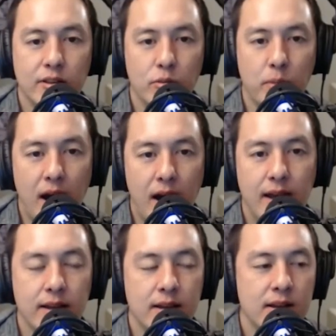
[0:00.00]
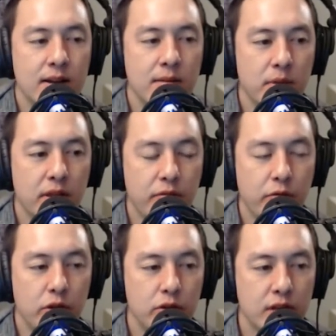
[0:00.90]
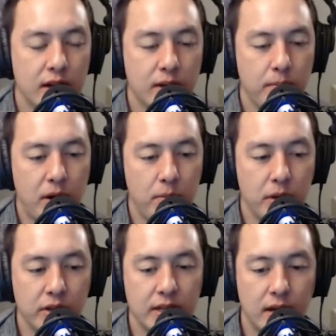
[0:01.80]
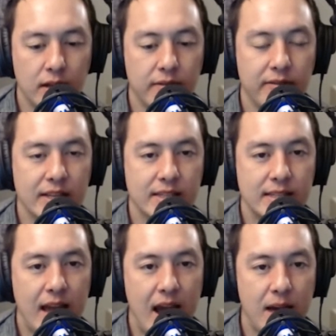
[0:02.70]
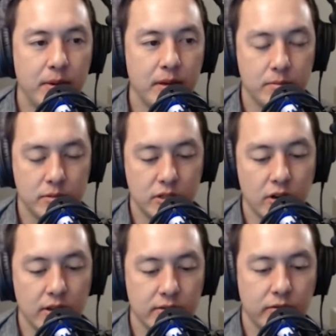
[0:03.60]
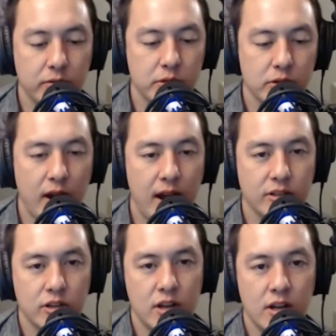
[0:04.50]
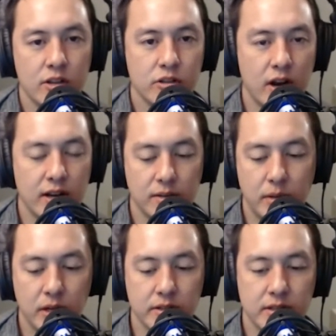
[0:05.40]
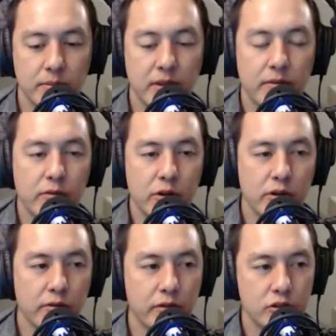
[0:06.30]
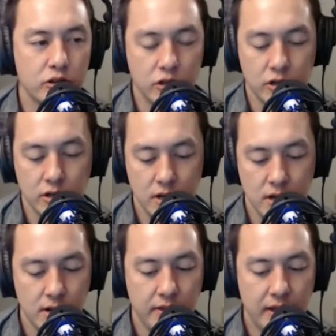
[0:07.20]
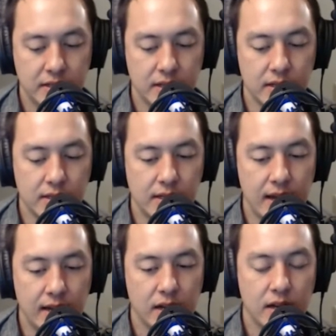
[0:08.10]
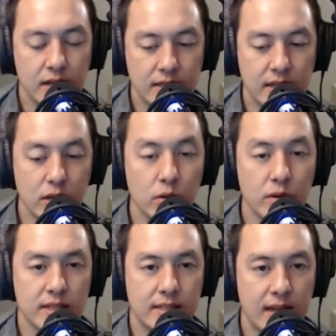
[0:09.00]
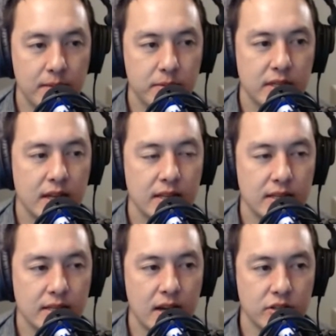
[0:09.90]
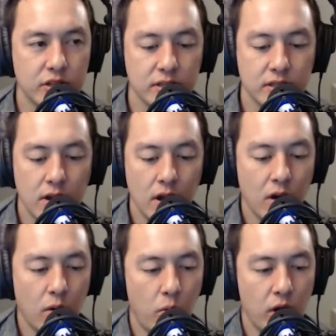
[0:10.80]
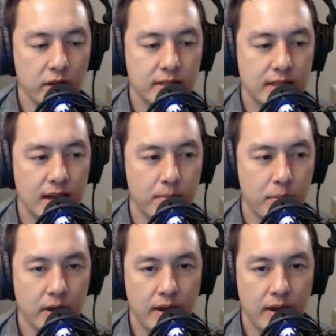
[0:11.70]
you buy. But if you talk about building an investing habit, starting from scratch, trying to build something for your future, that's going to take continuous steps. And it's not just one step,